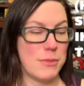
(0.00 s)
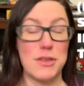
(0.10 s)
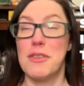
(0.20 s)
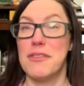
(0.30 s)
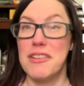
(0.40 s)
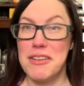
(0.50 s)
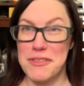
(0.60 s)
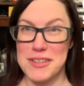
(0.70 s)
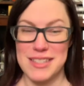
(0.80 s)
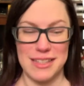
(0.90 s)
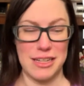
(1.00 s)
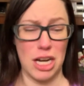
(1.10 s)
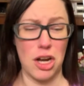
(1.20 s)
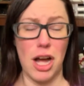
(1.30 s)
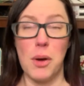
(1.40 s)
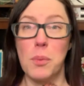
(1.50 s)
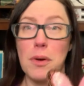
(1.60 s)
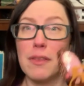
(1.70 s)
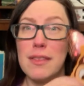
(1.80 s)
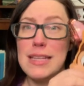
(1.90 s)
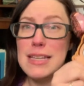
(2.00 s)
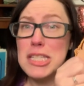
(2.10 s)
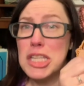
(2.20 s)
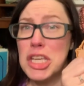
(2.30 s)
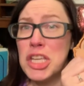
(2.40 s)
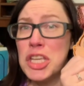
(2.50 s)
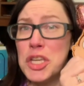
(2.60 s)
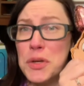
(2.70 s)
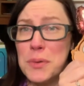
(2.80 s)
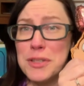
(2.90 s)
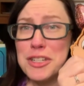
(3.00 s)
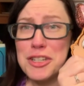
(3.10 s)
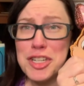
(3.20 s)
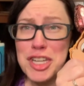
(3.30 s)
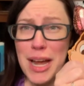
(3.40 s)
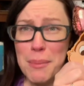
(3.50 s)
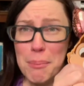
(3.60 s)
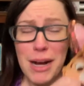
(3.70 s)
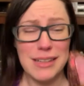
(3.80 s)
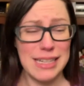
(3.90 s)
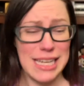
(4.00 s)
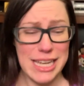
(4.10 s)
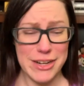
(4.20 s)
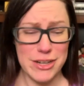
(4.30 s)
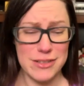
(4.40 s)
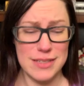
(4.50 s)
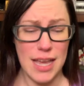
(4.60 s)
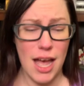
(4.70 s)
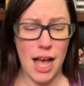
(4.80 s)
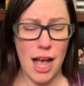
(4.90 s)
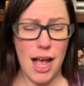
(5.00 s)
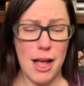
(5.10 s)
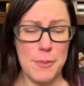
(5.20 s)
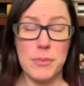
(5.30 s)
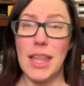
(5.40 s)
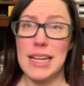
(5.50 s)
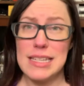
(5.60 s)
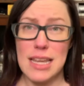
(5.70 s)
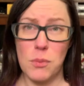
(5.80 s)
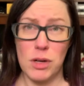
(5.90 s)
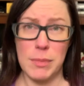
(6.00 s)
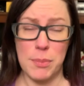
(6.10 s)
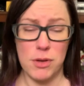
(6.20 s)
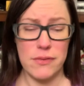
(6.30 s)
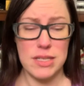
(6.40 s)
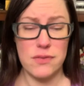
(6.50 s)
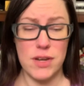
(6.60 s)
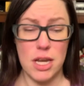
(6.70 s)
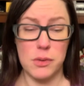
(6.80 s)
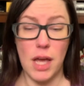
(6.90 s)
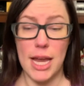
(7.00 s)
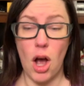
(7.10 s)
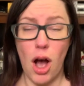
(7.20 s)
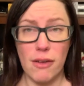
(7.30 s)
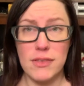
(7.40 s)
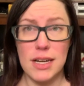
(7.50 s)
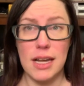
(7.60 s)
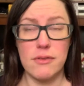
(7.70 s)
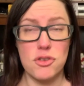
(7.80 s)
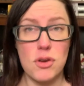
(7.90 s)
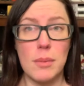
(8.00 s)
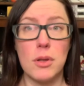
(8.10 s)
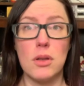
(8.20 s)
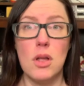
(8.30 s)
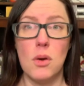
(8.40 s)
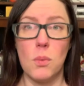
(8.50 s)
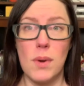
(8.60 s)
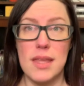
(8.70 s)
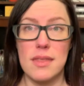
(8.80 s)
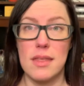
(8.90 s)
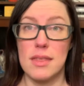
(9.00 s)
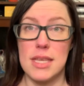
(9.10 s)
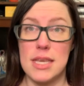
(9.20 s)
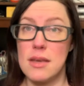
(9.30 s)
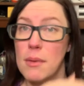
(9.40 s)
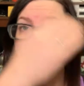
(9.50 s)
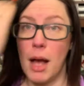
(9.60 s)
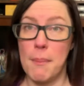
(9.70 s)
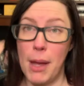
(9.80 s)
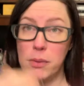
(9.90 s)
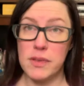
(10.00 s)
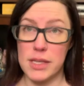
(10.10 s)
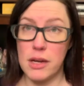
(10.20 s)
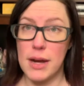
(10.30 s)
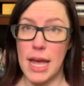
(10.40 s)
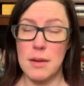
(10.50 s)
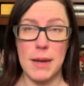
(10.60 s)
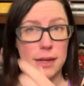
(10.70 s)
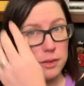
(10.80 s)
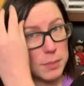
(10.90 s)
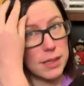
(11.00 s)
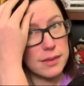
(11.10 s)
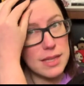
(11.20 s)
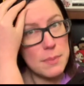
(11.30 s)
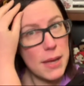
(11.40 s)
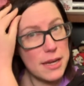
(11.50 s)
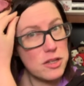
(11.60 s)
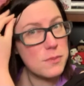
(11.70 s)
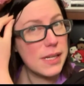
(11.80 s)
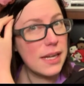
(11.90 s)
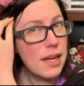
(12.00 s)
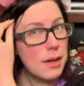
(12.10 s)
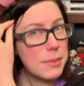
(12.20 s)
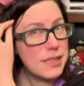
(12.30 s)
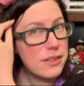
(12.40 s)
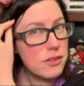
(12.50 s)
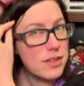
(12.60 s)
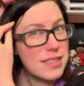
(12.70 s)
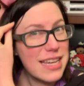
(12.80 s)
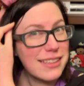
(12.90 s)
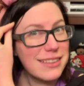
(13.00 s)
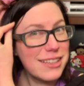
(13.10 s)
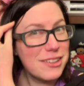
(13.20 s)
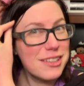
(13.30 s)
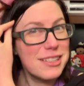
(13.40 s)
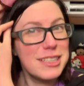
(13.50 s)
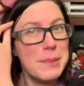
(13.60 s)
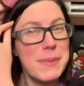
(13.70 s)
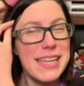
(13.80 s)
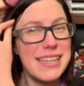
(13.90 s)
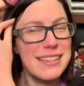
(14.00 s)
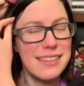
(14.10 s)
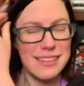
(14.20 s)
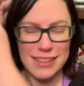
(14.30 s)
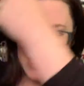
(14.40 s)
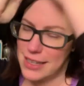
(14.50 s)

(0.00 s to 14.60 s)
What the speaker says: So the very first thing that I got were these cute chipmunk ears. Like I said in one of my previous videos, I often have trouble with the mouse ear headbands because they pinch me. But these are just like little clippies.